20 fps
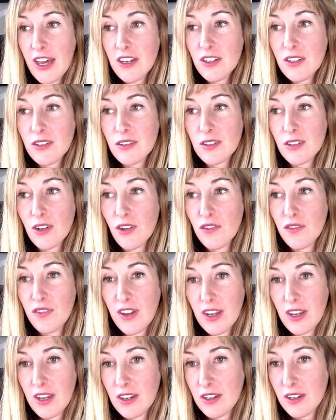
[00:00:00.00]
is so
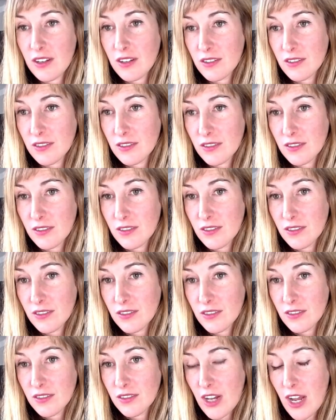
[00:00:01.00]
vague.
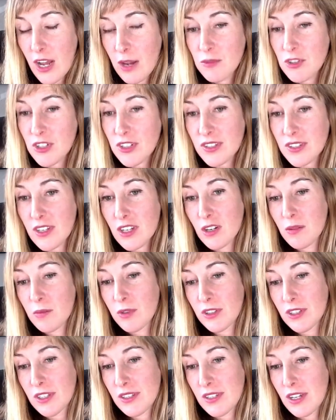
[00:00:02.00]
I'm just going to
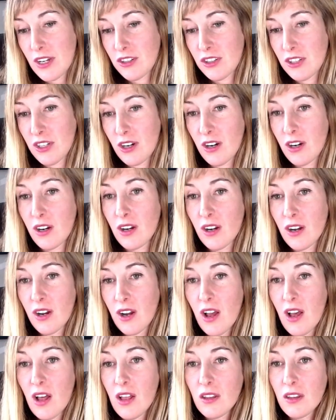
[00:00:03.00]
put this out there.
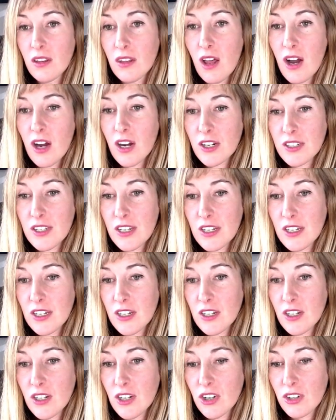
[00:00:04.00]
Log
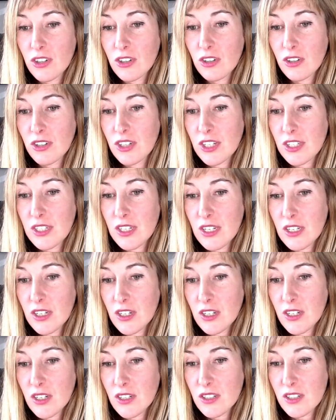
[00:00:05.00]
data, cookie
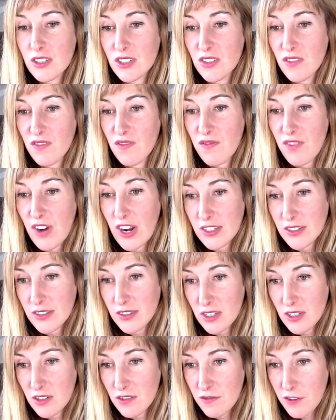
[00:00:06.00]
data, device
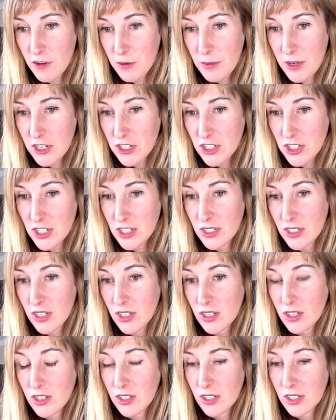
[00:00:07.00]

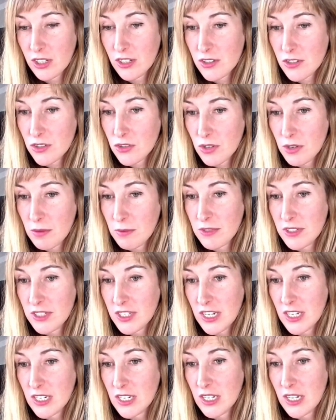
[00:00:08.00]
information, clickstream
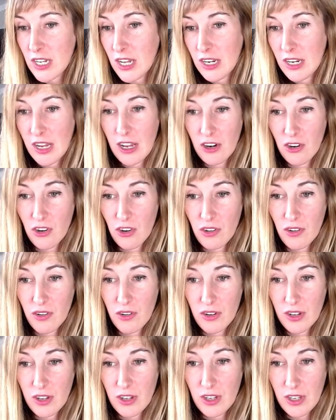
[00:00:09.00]
data, and
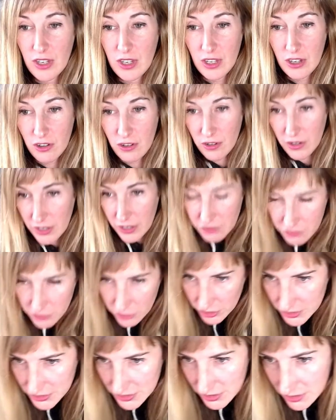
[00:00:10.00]

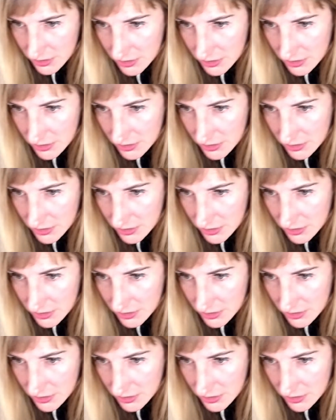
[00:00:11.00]
inference.